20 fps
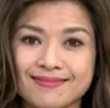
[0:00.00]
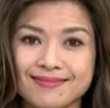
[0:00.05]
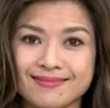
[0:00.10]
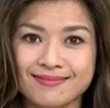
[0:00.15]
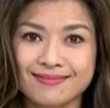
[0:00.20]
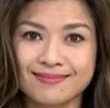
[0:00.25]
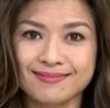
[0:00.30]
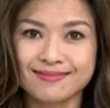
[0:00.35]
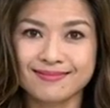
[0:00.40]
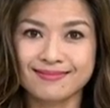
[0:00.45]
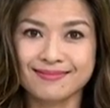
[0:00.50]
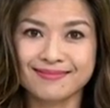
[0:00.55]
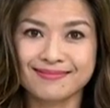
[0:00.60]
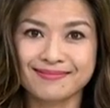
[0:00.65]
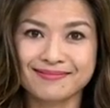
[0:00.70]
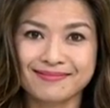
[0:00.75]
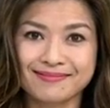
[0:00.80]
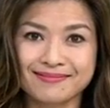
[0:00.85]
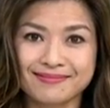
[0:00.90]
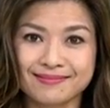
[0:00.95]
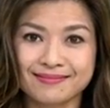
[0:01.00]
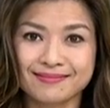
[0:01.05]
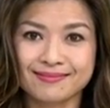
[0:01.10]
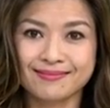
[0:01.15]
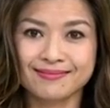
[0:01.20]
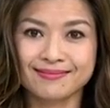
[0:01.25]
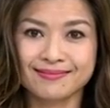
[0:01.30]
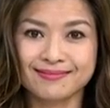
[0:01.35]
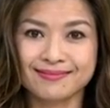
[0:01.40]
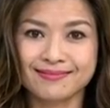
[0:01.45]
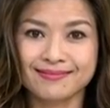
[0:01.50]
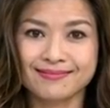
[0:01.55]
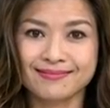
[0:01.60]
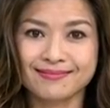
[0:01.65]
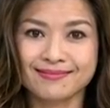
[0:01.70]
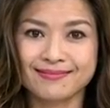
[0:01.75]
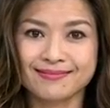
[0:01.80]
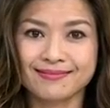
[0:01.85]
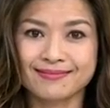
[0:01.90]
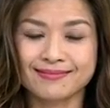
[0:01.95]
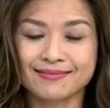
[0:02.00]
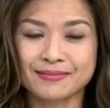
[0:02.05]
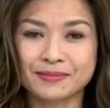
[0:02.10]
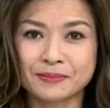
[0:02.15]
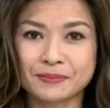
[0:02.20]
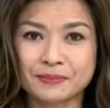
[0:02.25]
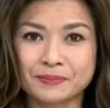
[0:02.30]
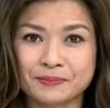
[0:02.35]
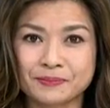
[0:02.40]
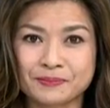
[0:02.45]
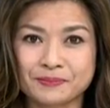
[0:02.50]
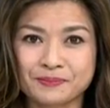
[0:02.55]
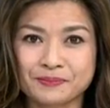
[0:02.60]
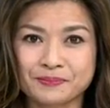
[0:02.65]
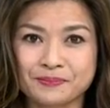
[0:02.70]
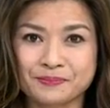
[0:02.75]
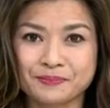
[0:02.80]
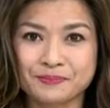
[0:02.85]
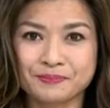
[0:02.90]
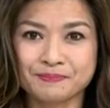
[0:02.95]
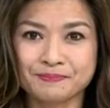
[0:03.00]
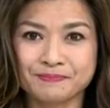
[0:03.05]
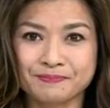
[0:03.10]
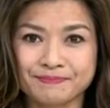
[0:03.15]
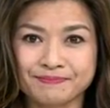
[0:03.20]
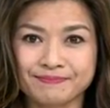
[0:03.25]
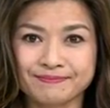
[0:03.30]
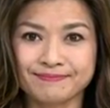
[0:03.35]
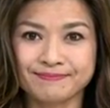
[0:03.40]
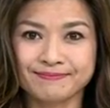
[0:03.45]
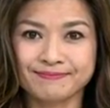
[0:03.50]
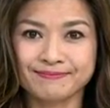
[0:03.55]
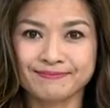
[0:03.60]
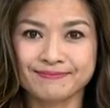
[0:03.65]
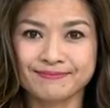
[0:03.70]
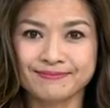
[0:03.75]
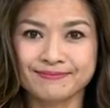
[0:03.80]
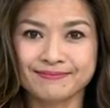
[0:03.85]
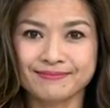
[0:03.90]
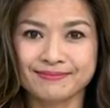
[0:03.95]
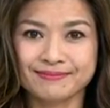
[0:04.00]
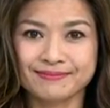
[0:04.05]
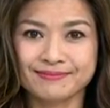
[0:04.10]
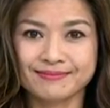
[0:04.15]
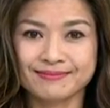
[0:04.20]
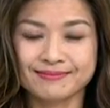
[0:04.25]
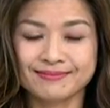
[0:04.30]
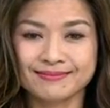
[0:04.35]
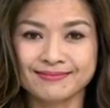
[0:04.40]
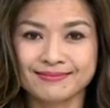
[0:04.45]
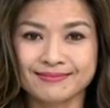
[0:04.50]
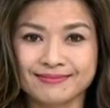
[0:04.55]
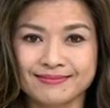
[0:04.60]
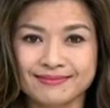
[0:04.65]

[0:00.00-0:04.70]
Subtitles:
The person shown says nothing.